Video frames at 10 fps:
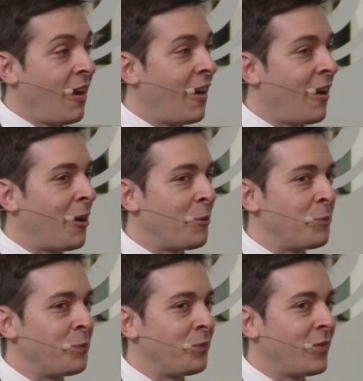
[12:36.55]

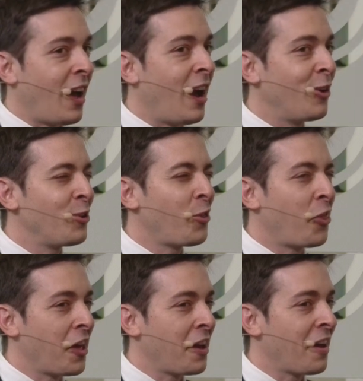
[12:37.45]
how do you
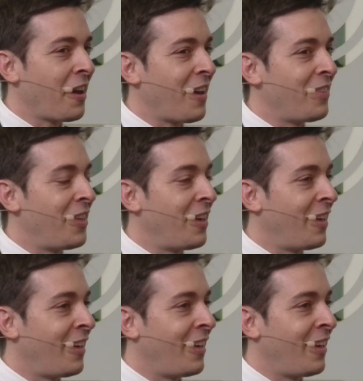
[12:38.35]
think
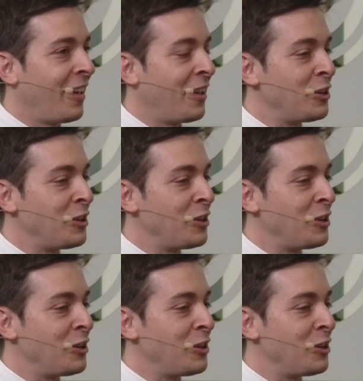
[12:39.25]
the